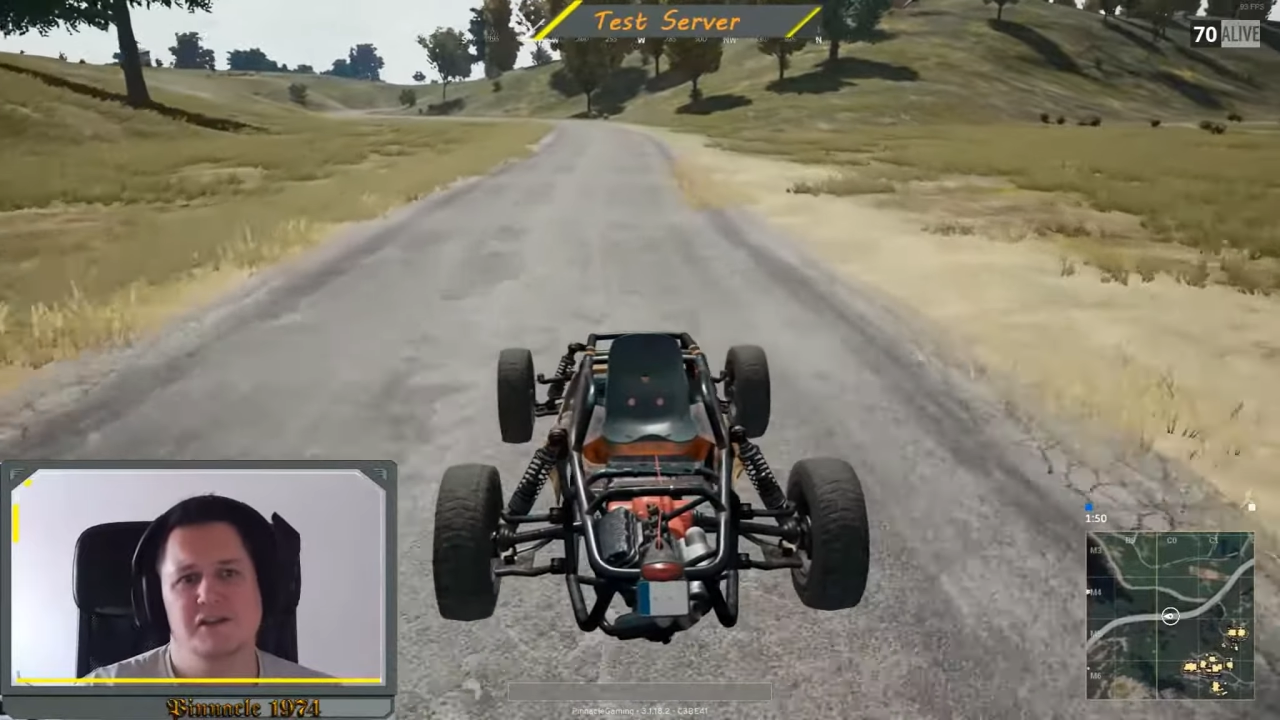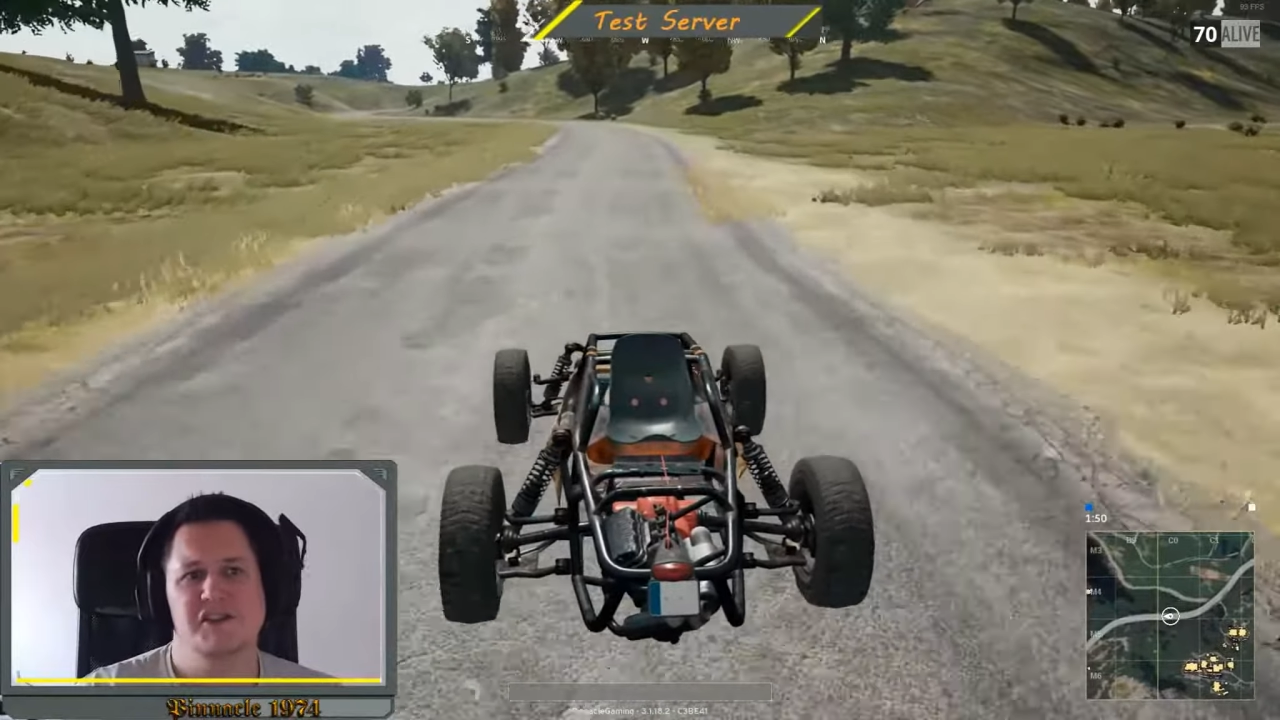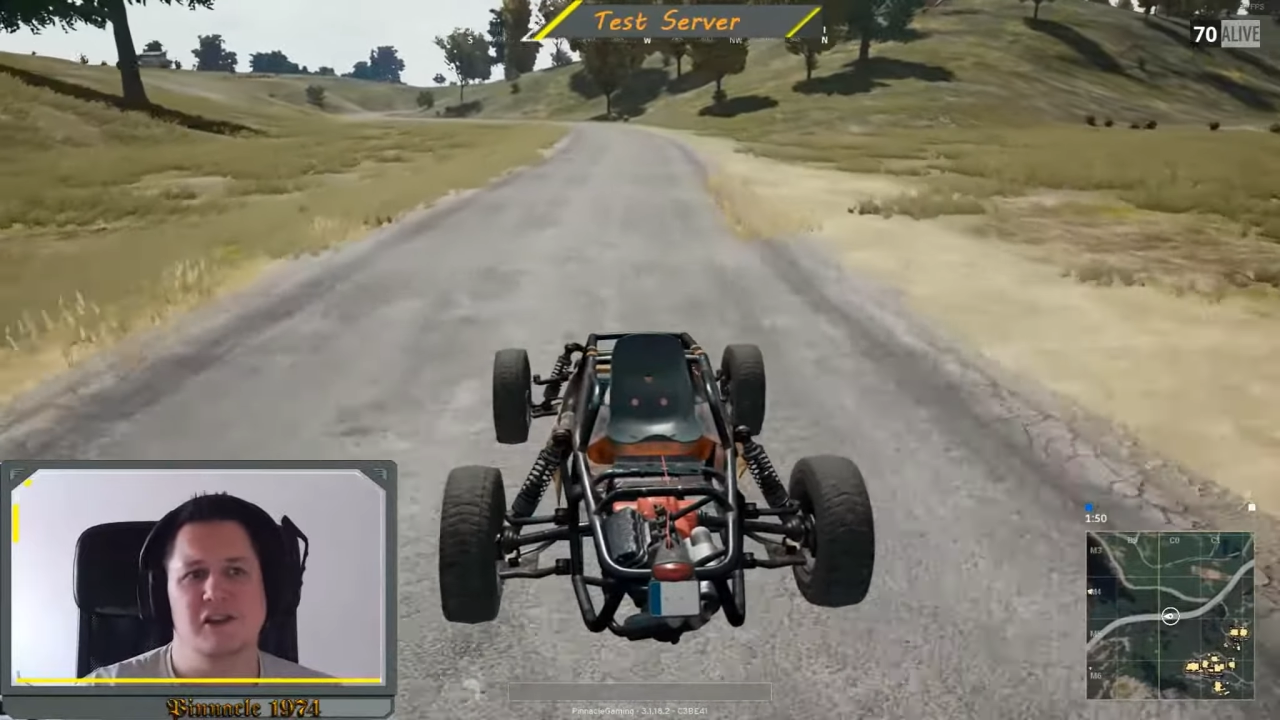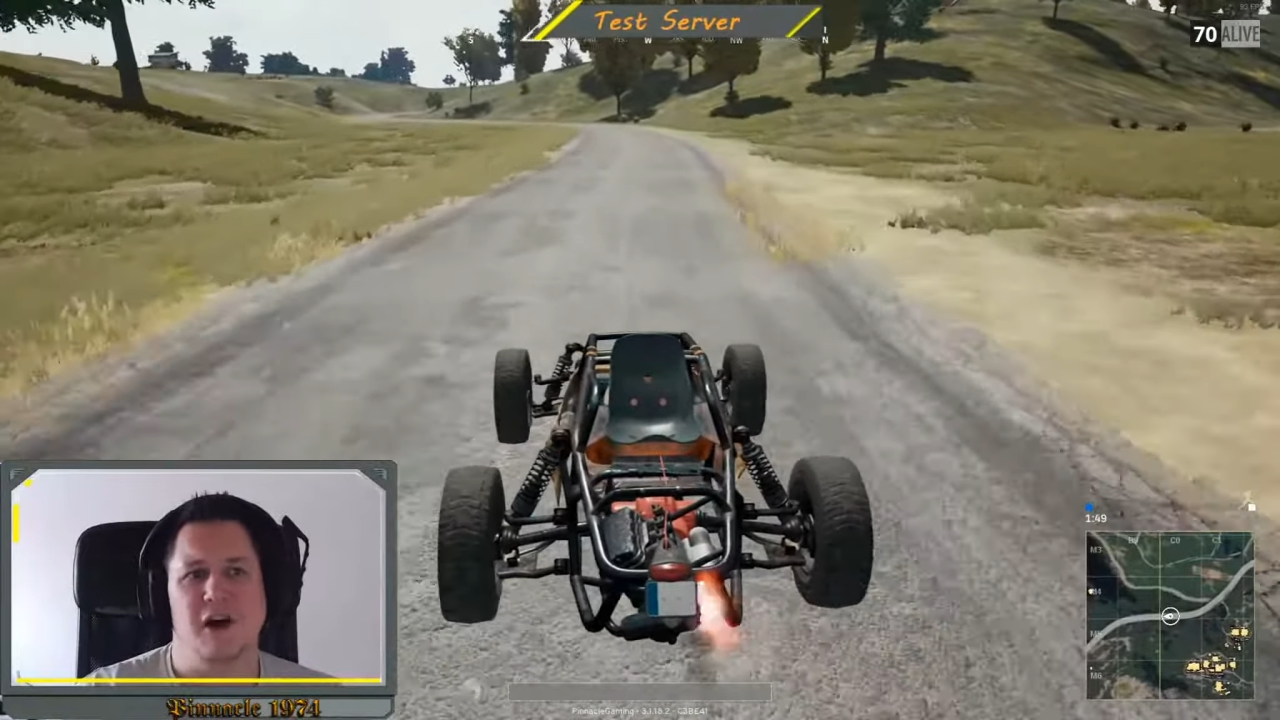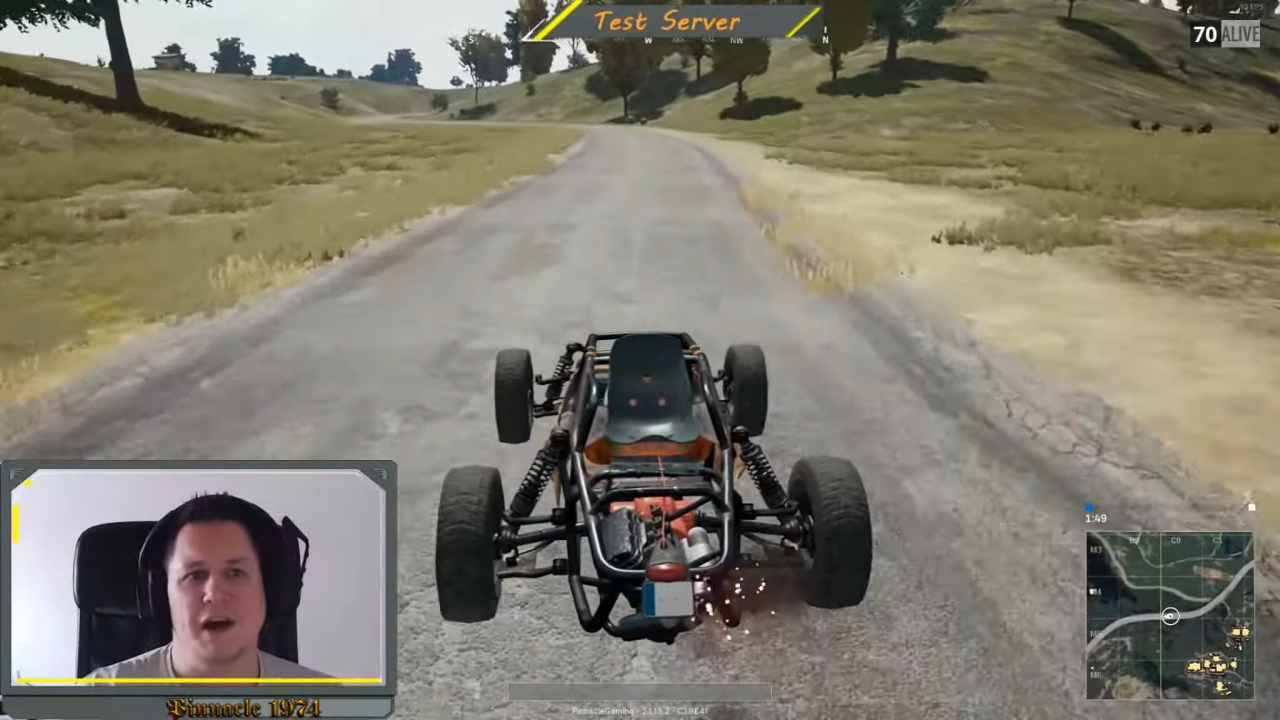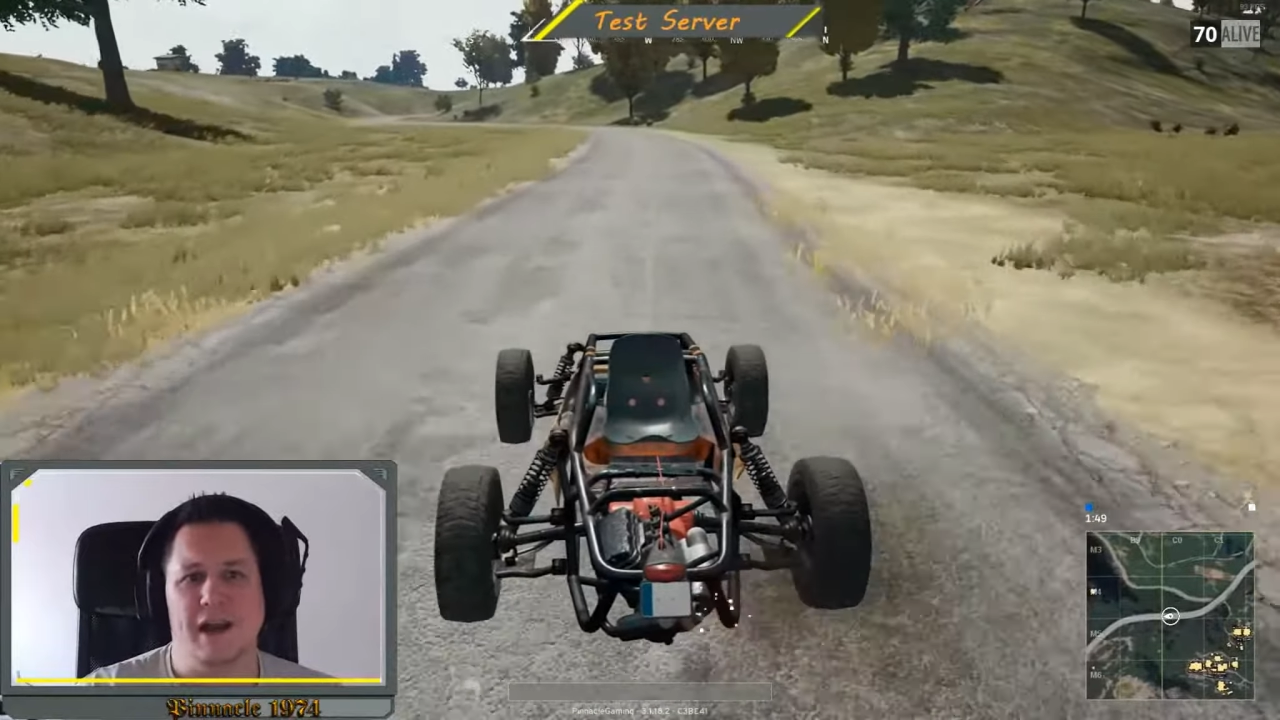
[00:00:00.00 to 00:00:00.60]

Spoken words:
slide